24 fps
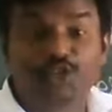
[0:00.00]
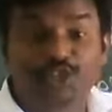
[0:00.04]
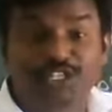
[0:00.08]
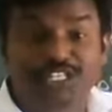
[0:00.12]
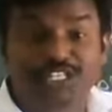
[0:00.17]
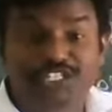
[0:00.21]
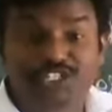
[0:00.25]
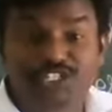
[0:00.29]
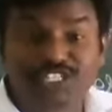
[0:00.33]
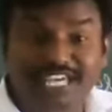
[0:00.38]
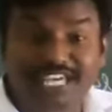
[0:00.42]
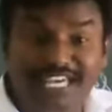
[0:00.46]
due to
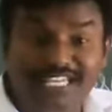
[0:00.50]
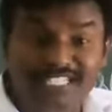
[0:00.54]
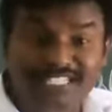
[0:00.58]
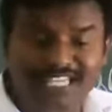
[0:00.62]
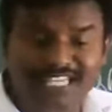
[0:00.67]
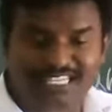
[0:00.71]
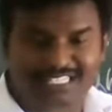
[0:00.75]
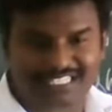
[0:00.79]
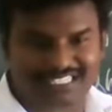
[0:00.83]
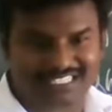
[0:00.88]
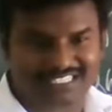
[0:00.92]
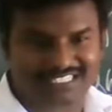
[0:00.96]
the
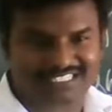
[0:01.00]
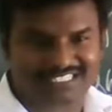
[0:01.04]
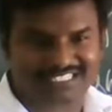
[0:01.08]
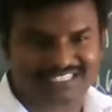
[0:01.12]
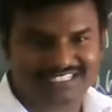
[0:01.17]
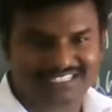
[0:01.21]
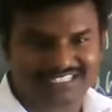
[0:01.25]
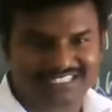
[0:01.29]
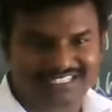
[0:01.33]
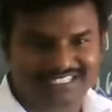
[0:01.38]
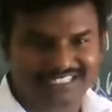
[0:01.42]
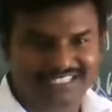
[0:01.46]
changes
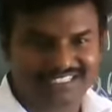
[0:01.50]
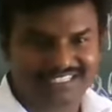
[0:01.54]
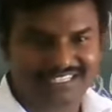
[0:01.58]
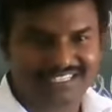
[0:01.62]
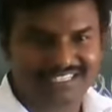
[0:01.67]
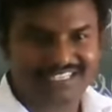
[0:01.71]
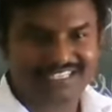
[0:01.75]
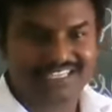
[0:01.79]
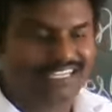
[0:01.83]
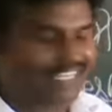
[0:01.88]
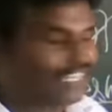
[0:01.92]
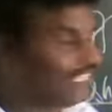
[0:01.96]

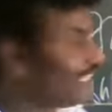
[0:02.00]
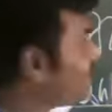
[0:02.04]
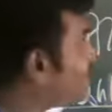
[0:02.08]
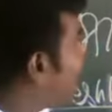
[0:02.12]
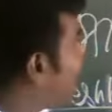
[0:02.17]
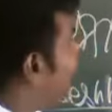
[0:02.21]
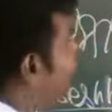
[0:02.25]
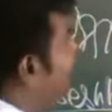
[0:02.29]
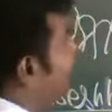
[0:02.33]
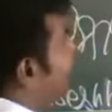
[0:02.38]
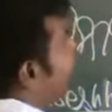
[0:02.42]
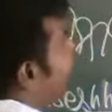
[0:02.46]
in the